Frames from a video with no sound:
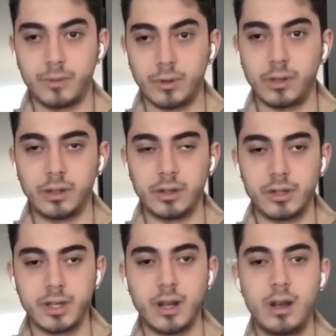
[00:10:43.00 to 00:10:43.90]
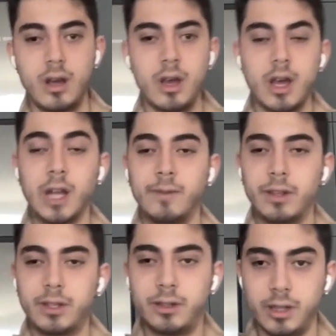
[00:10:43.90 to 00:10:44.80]
totally understand. And
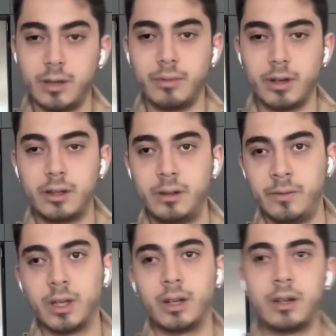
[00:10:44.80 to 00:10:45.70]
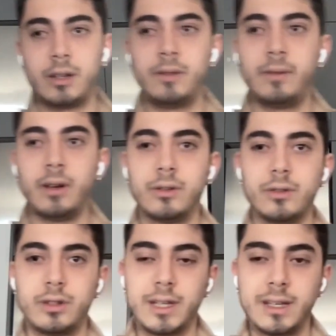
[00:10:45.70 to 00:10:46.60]
with Clearbit, we can identify
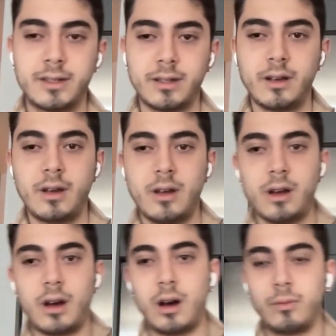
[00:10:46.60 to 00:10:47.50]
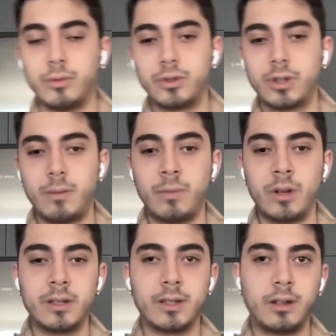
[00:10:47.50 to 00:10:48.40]
those leads, those
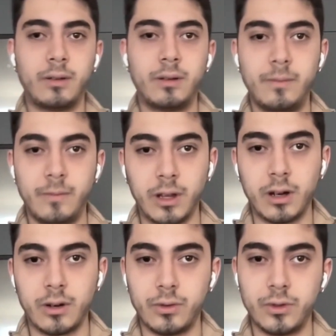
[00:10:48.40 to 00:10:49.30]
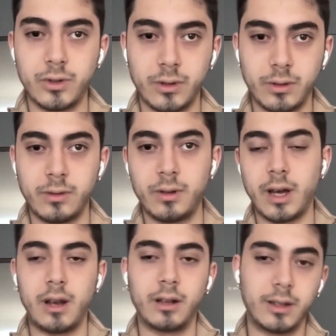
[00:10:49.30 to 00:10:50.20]
companies, and we are also
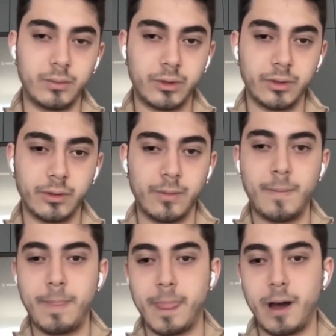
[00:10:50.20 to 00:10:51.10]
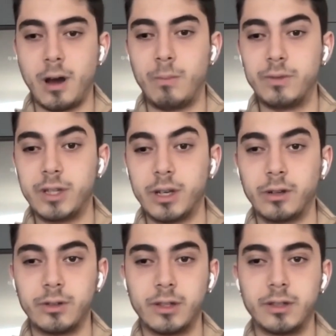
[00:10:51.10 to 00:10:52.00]
adding them to
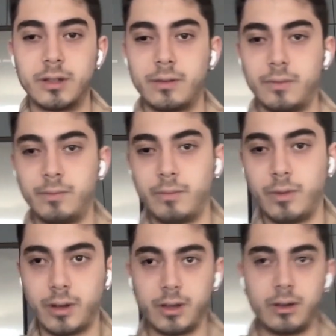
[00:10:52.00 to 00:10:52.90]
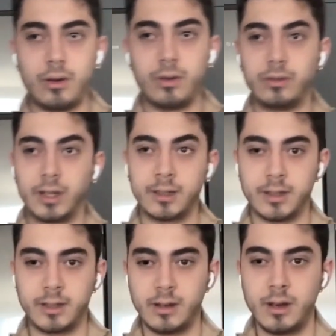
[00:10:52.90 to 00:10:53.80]
sequences on
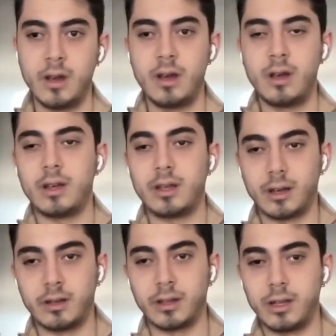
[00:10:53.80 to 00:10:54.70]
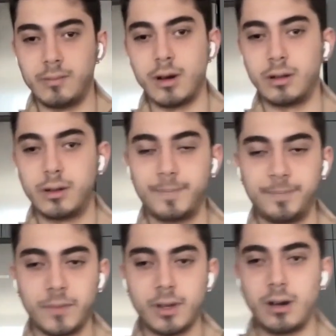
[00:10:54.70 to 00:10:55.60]
LinkedIn and email.
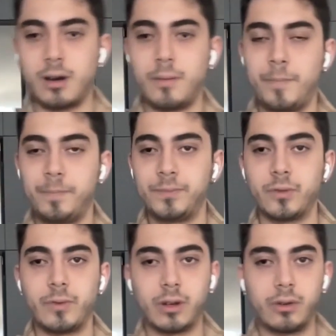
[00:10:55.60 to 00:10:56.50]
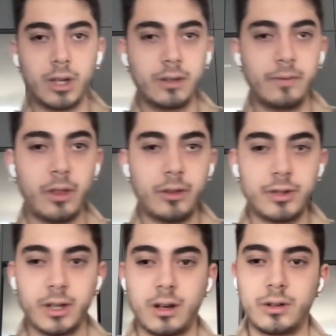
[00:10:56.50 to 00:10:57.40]
So we are connecting with
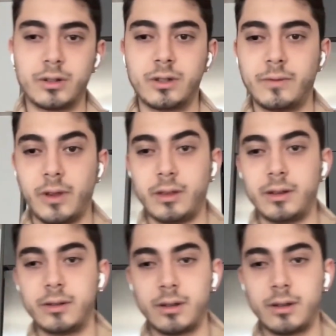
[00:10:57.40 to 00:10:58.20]
those accounts with